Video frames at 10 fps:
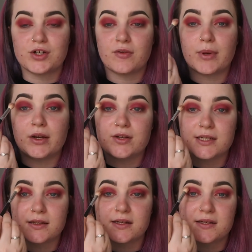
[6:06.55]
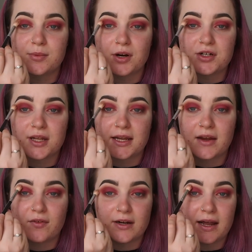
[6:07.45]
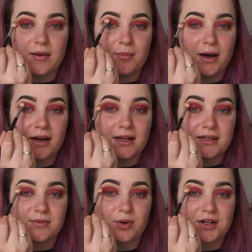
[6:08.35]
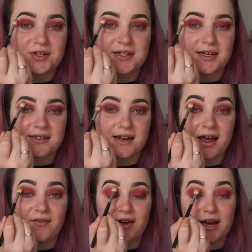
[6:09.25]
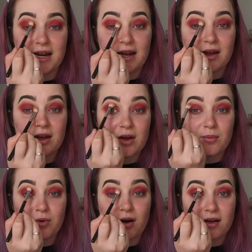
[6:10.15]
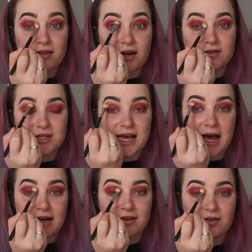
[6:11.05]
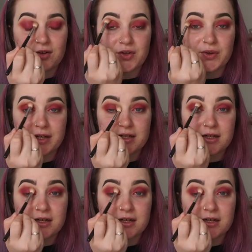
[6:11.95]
I've been using this brush like every day, but it's a brush that doesn't have any product that I've just added onto it,